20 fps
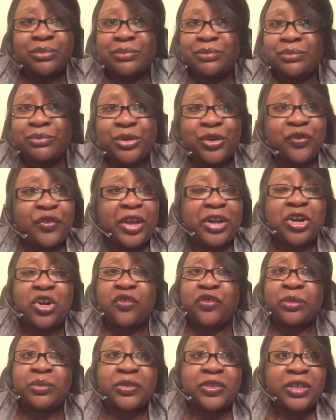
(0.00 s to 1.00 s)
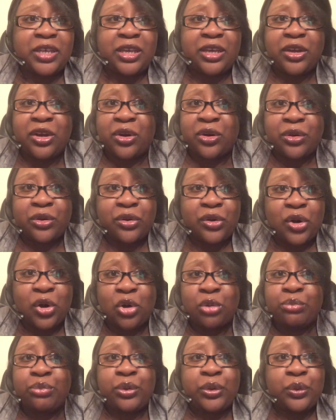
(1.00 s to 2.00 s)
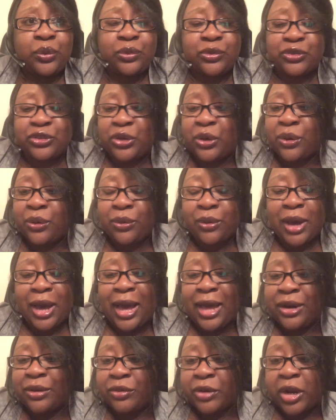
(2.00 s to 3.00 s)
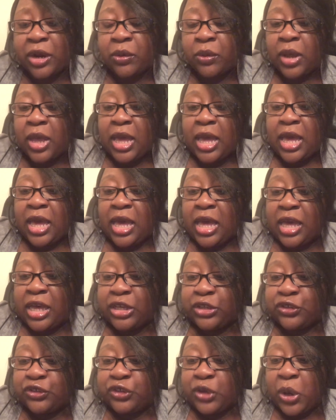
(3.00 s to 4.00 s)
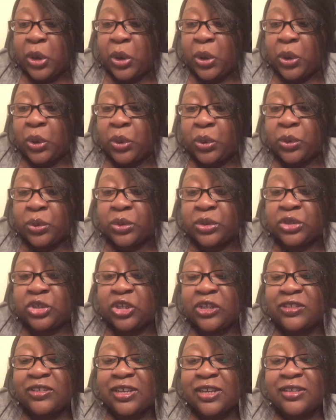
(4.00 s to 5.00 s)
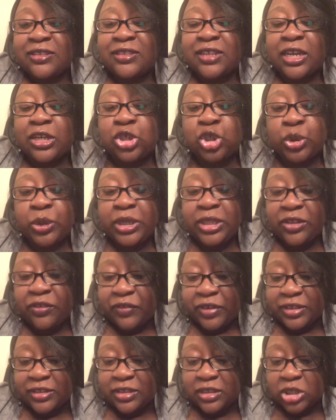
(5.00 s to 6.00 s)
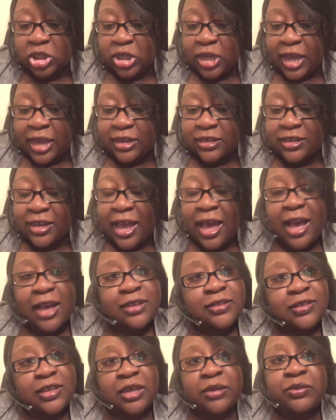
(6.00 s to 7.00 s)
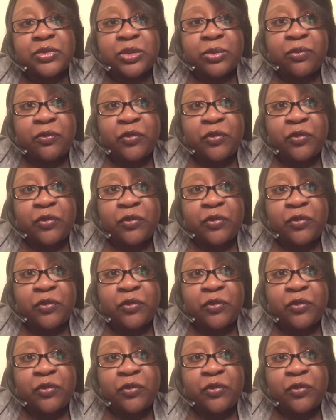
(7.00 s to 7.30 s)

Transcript: prevent her from seeing her boo. So I don't know. So she says that during the visit, she had to ask him some